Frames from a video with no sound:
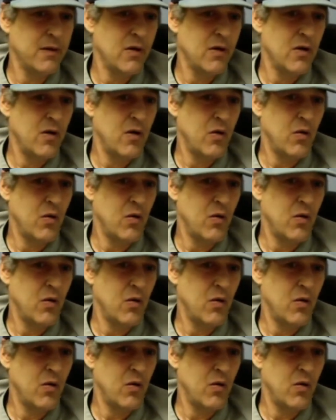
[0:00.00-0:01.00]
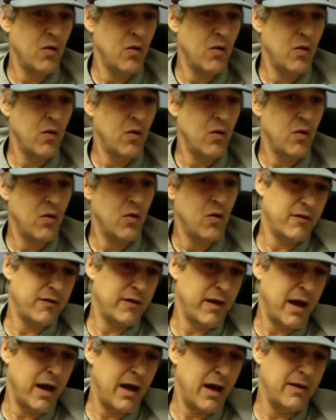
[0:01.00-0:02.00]
Or if they're
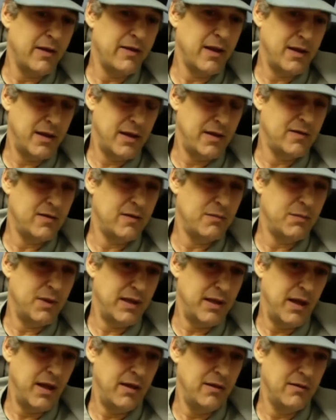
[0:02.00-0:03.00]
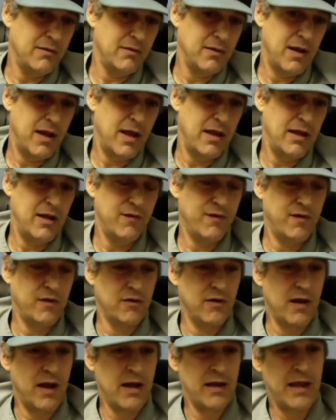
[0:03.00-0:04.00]
not, they need to begin. And if they're
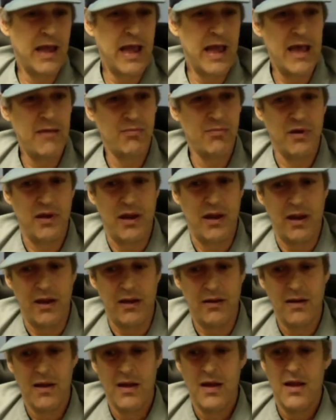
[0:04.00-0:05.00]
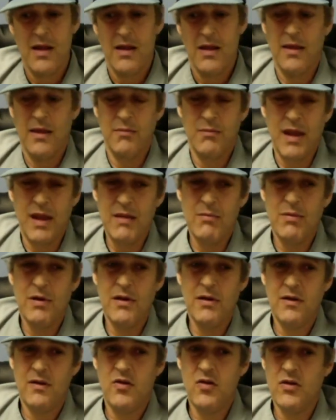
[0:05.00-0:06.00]
not happening, then
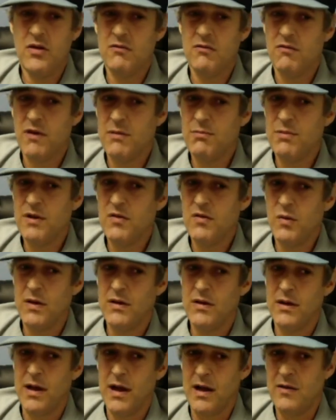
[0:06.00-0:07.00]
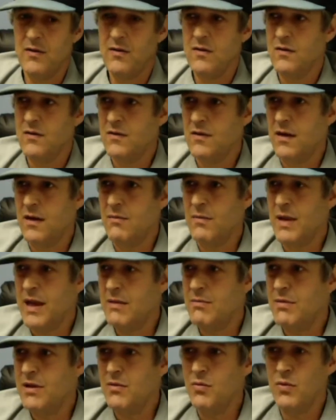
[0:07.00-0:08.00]
maybe you could read between the lines and say,
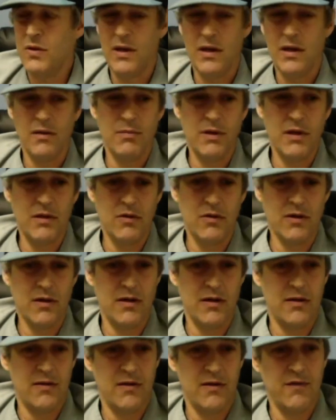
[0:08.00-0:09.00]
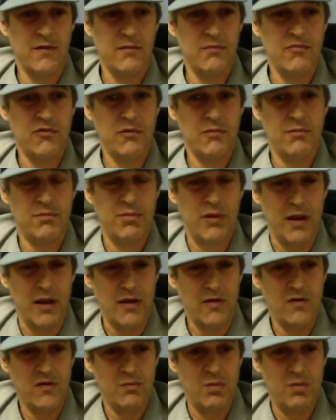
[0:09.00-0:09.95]
maybe we need to be looking at a different place.